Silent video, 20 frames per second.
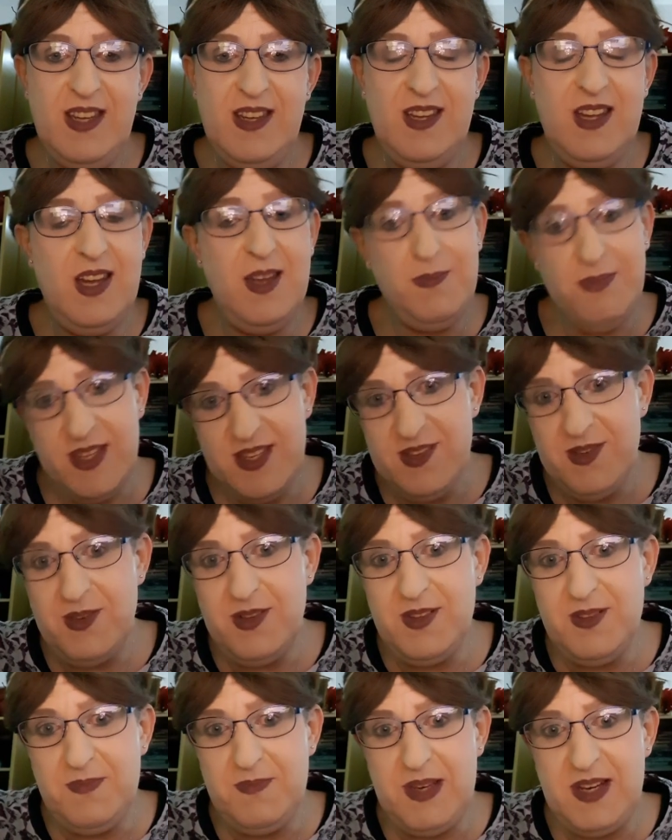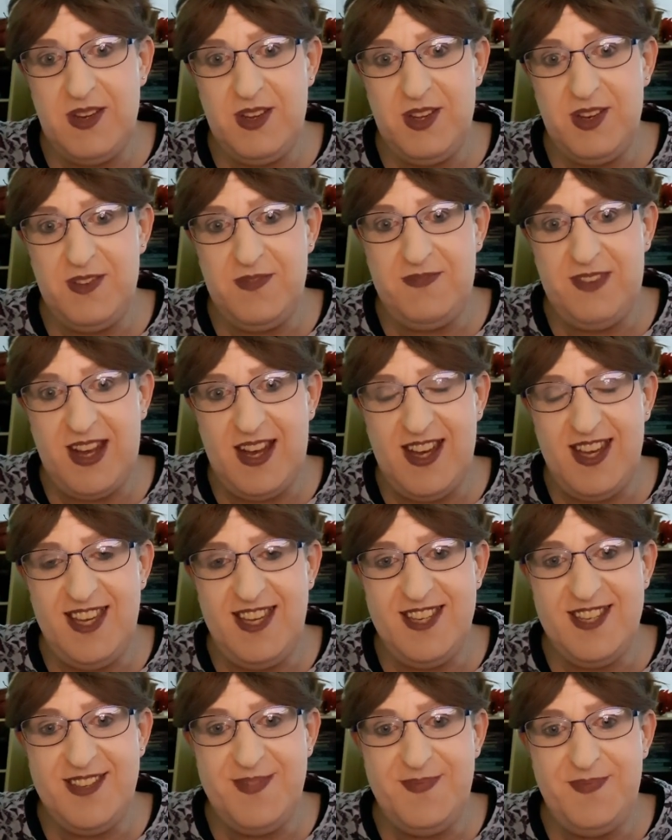I hope this all has been good
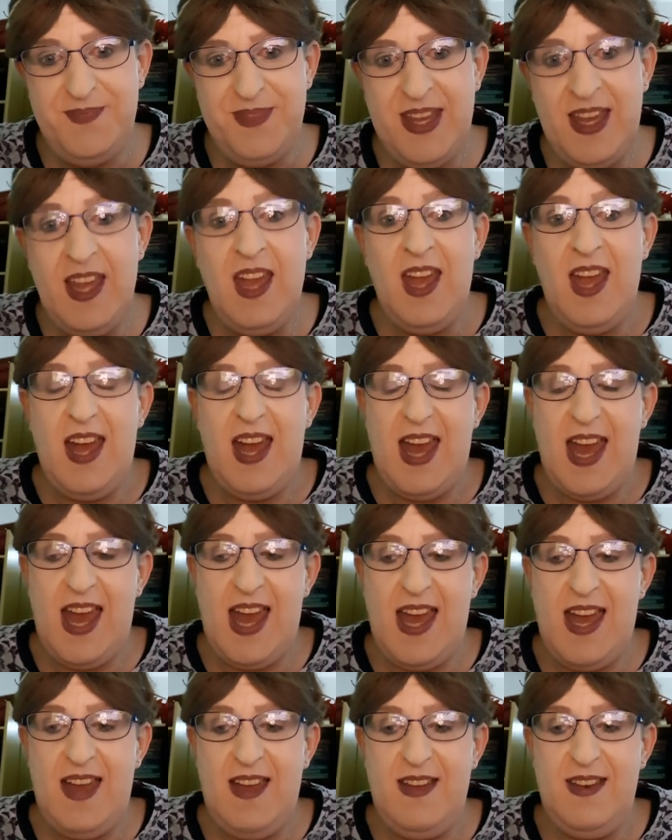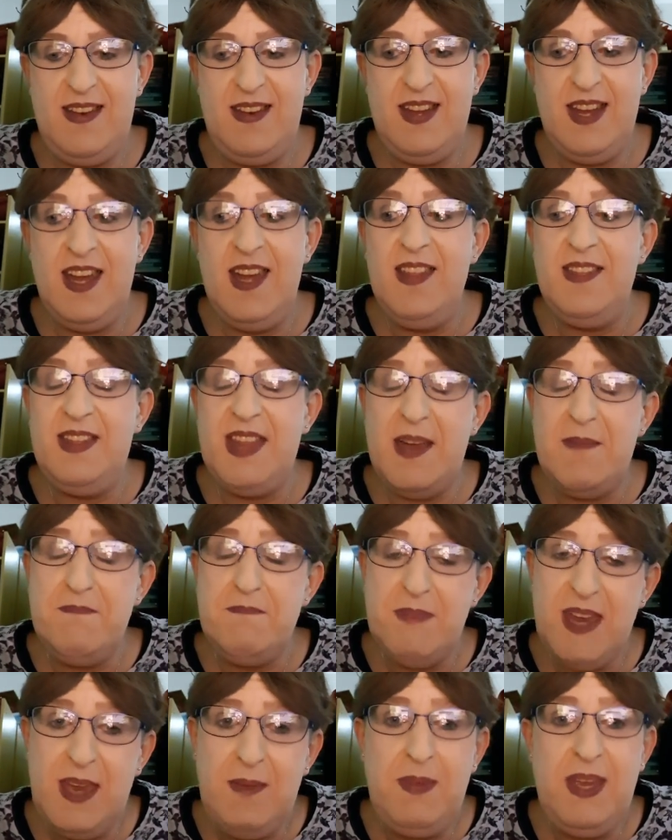advice, and there
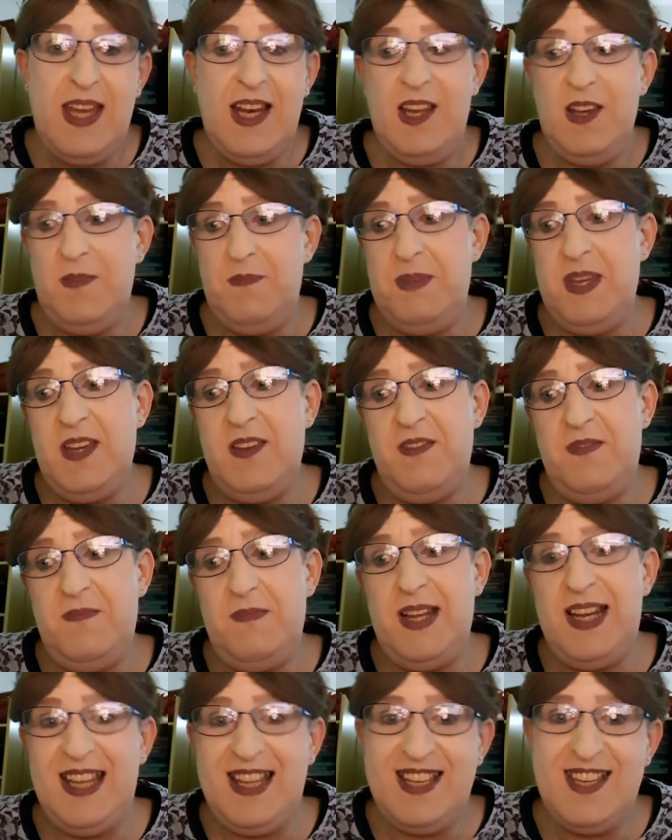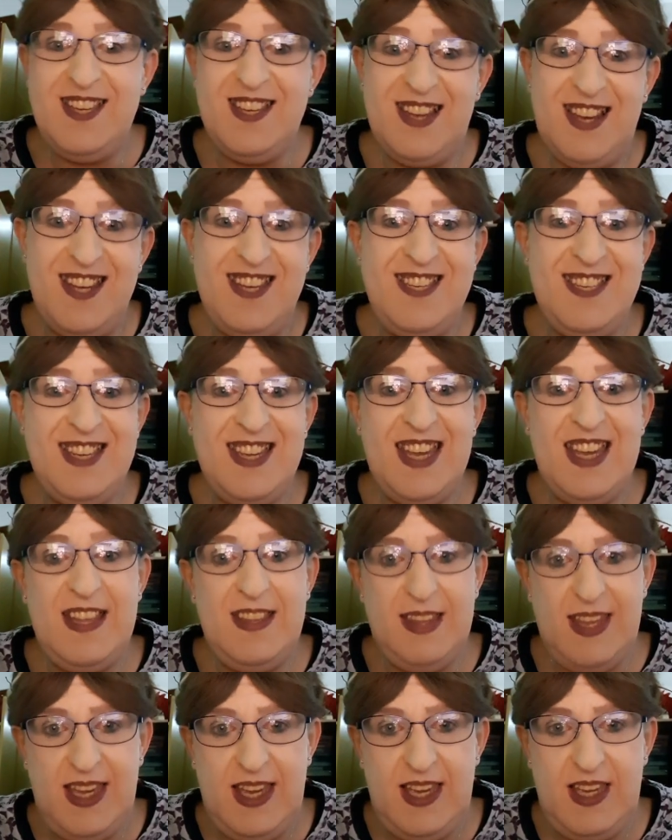may be a little bit of politicising
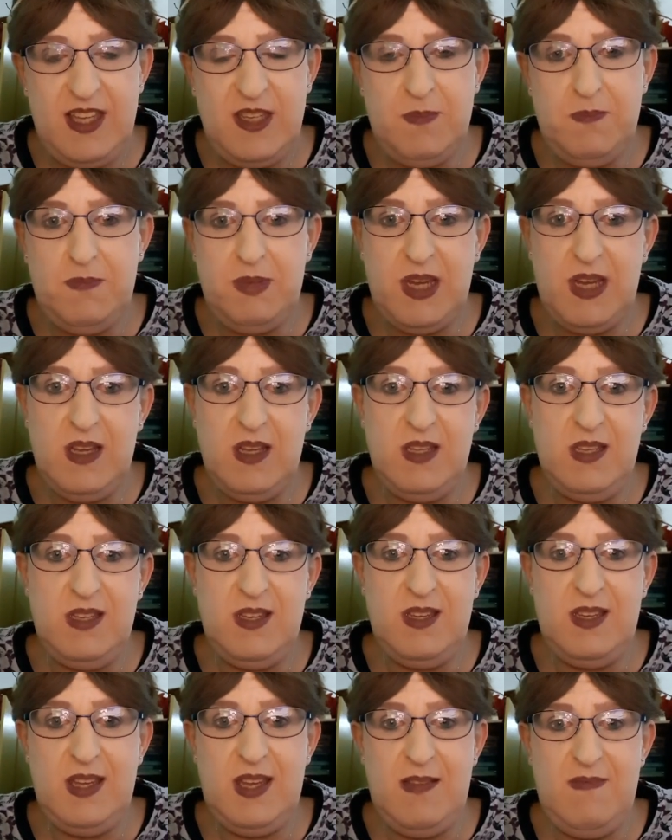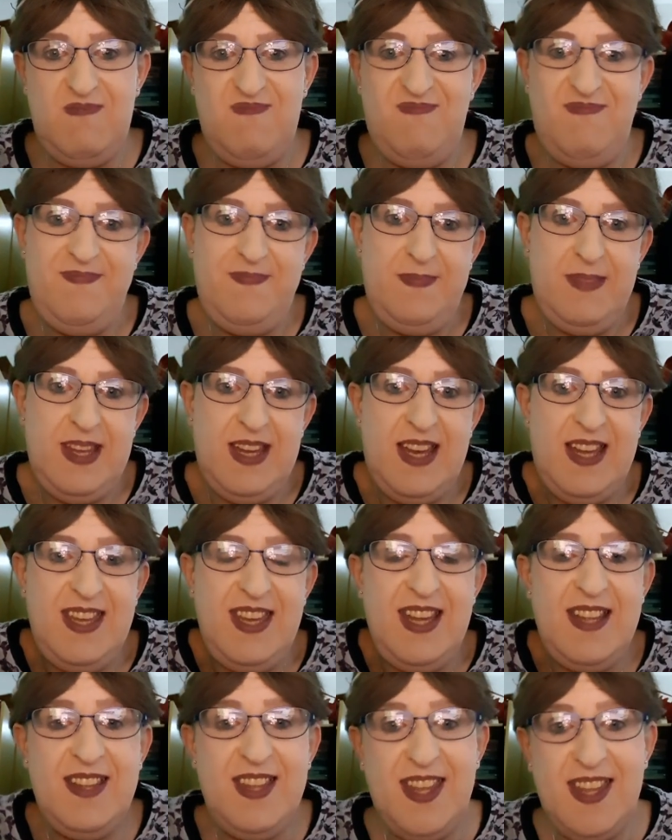in these, but at
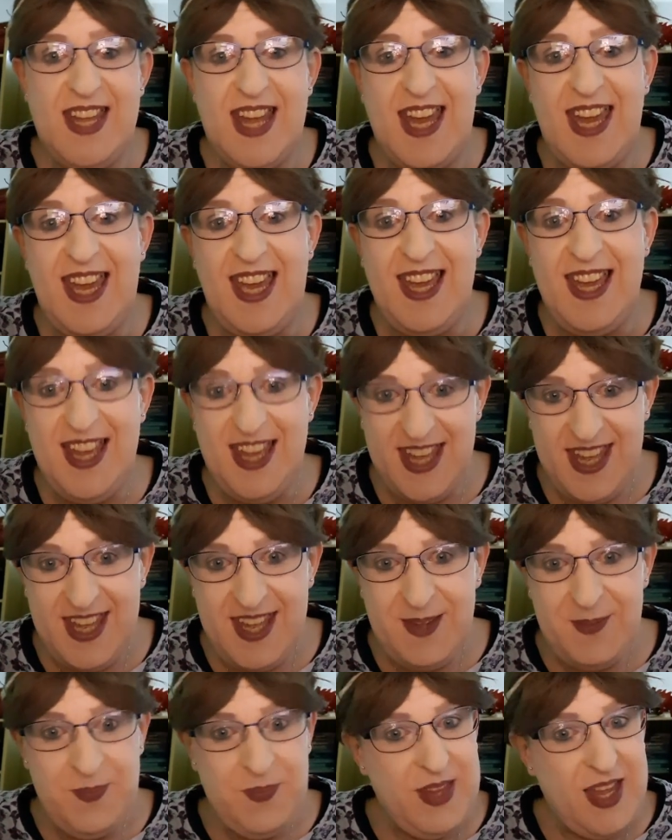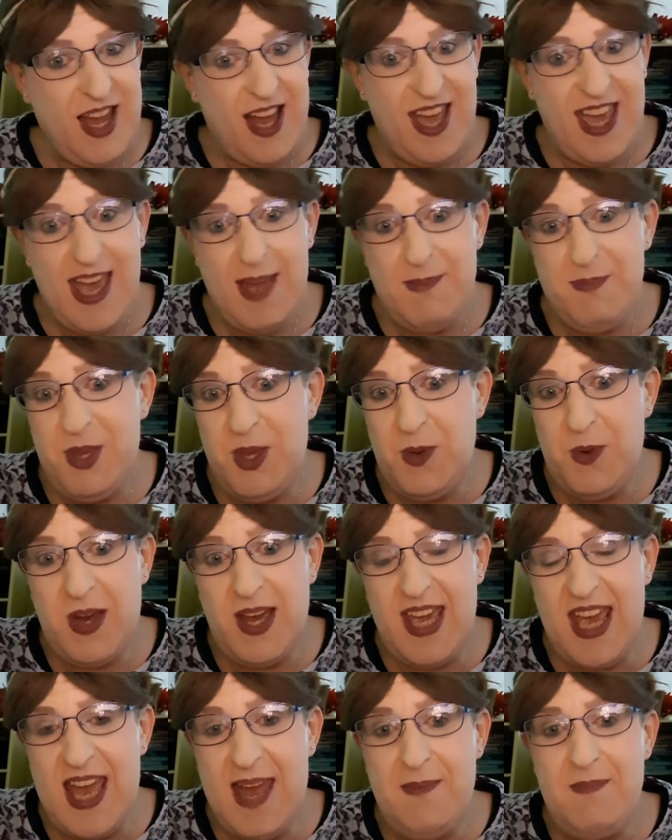the end of the day, I am who
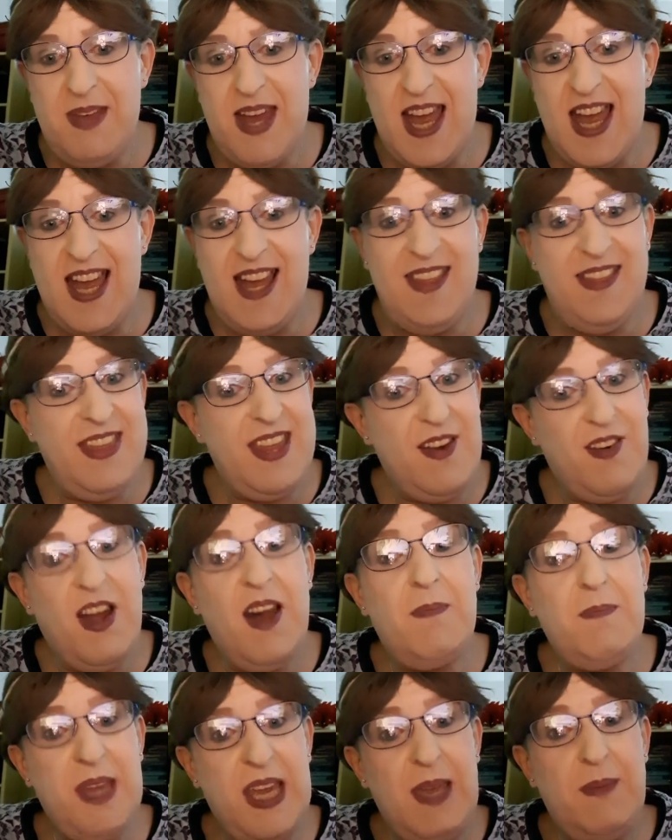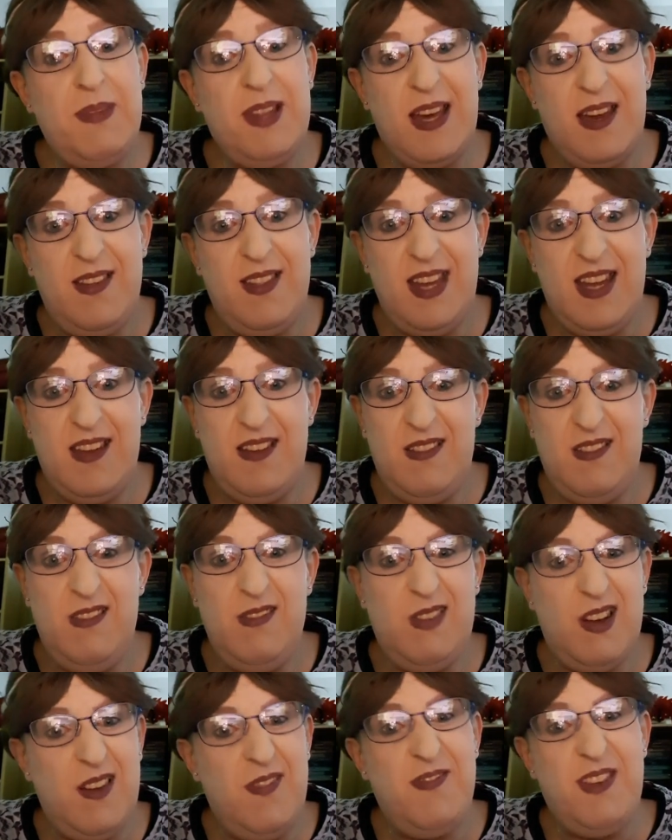I am, and there are people out there who
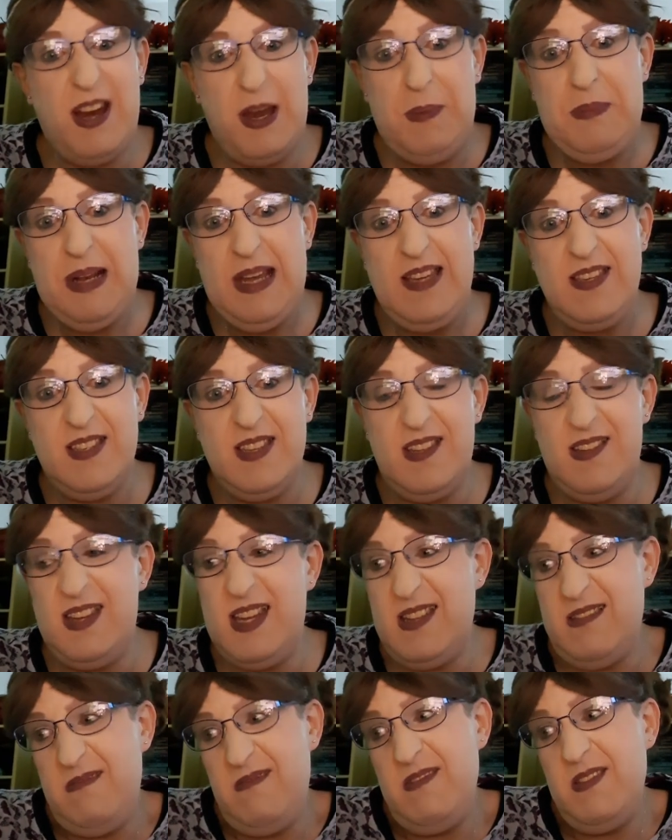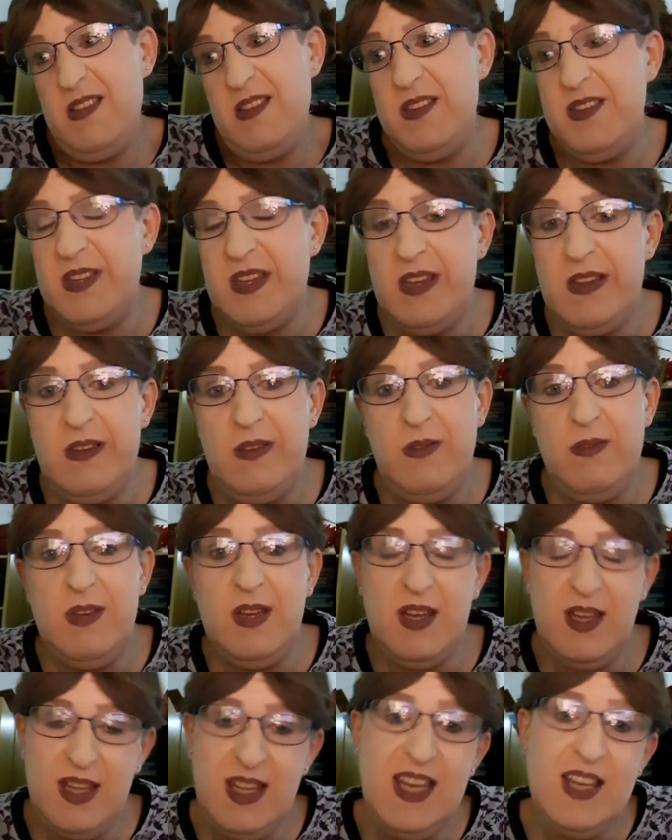aren't very pleasant, and so
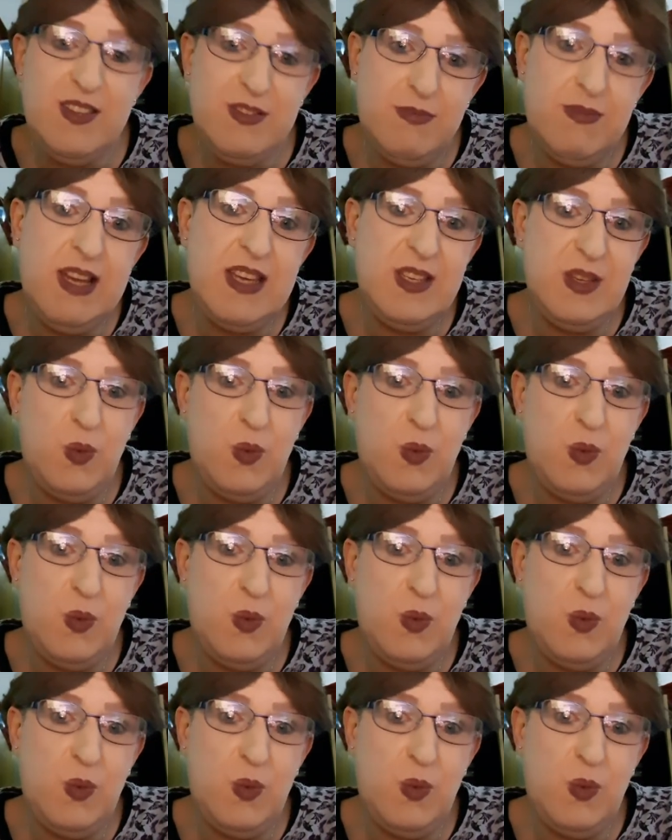I need to raise